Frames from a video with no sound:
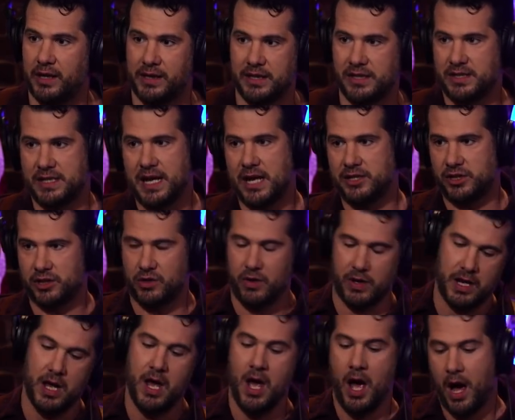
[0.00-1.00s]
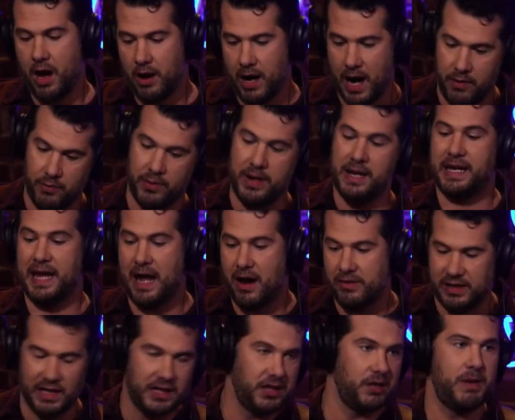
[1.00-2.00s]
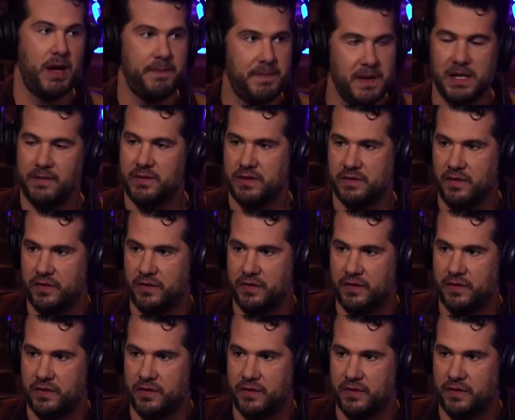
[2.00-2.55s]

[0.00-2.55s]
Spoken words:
Because it's not just going, all right, recounting, and there might be different.